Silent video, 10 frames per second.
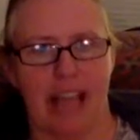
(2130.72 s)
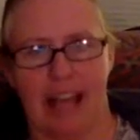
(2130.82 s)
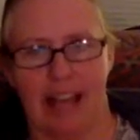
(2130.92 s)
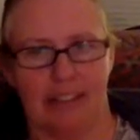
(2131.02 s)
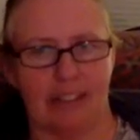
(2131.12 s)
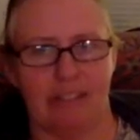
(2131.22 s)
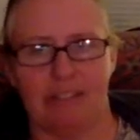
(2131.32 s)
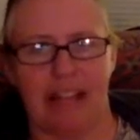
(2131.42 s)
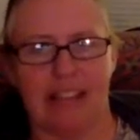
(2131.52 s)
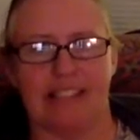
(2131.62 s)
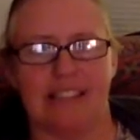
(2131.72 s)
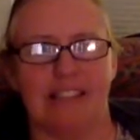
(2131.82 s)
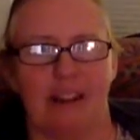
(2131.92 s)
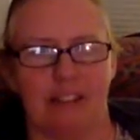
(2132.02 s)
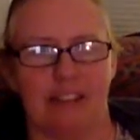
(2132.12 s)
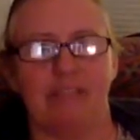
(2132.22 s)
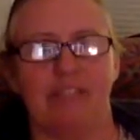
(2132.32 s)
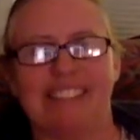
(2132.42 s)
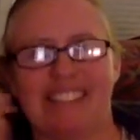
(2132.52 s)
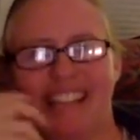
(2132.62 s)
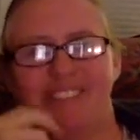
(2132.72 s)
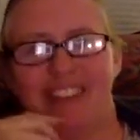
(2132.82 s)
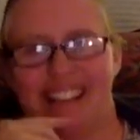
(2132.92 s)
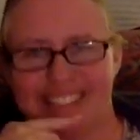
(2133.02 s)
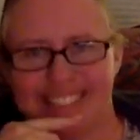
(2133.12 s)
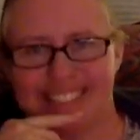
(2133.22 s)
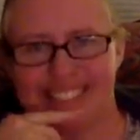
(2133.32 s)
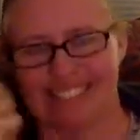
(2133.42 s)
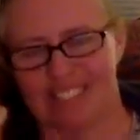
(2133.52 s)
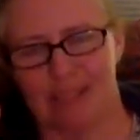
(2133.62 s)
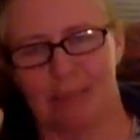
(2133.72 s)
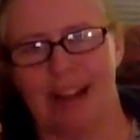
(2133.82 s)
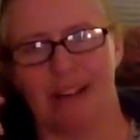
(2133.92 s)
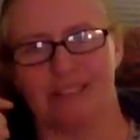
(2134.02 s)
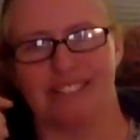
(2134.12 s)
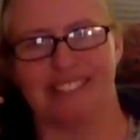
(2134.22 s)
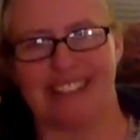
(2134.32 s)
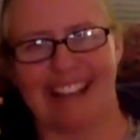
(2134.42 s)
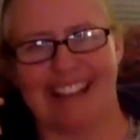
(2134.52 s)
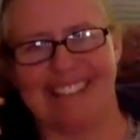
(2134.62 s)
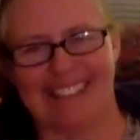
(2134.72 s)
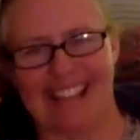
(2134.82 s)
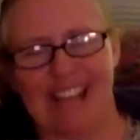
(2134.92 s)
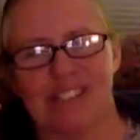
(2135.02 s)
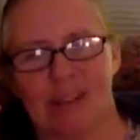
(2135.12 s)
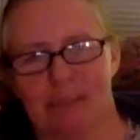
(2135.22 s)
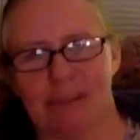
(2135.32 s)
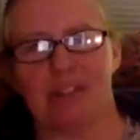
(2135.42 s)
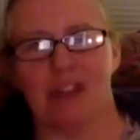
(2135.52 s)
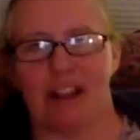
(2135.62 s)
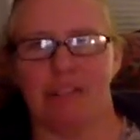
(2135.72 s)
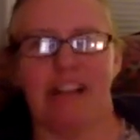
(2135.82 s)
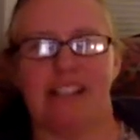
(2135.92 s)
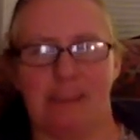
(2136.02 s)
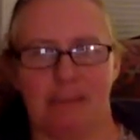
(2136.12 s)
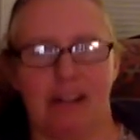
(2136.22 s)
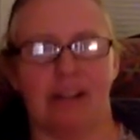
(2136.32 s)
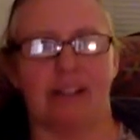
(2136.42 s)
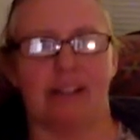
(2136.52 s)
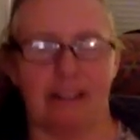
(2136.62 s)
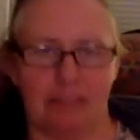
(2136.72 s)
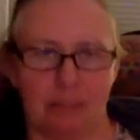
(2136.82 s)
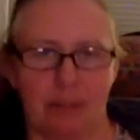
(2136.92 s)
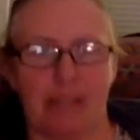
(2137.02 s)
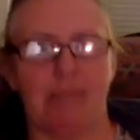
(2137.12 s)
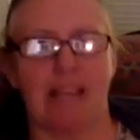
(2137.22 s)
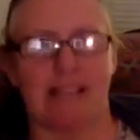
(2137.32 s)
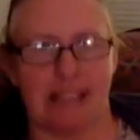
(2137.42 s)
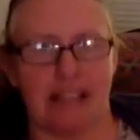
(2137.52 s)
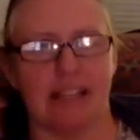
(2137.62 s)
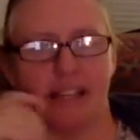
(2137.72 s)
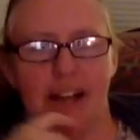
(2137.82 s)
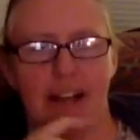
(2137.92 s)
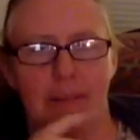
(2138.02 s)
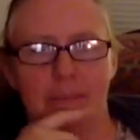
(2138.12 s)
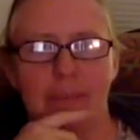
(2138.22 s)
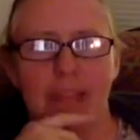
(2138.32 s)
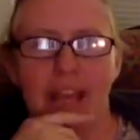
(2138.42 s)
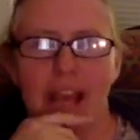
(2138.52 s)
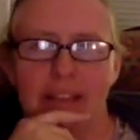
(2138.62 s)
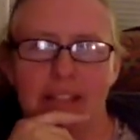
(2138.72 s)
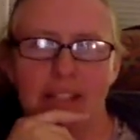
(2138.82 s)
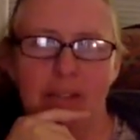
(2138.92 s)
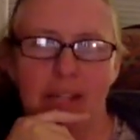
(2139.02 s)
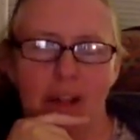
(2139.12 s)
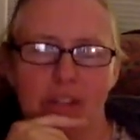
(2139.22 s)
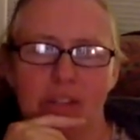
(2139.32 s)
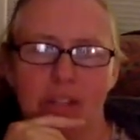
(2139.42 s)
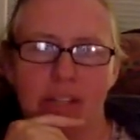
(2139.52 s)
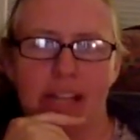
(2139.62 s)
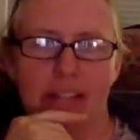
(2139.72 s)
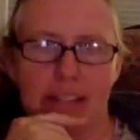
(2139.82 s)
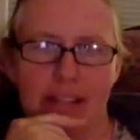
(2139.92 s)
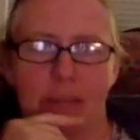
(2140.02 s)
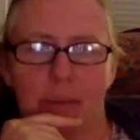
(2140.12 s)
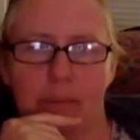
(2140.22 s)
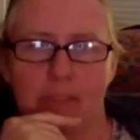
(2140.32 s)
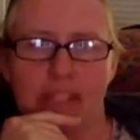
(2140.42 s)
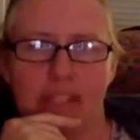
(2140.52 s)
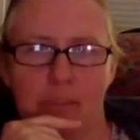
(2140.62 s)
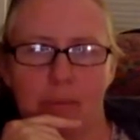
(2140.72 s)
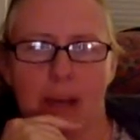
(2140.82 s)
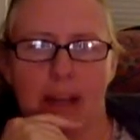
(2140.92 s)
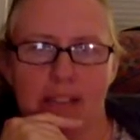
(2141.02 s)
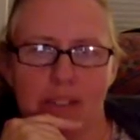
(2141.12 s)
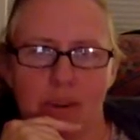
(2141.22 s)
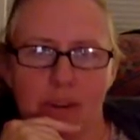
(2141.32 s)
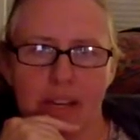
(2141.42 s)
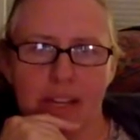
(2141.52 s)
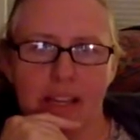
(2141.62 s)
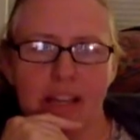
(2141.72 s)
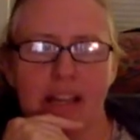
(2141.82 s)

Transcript: and they'll give you lots of conflicting advice. It's super helpful. Right? I'm gonna try to find some that are pretty basic. And then you can also look at in the thesis repository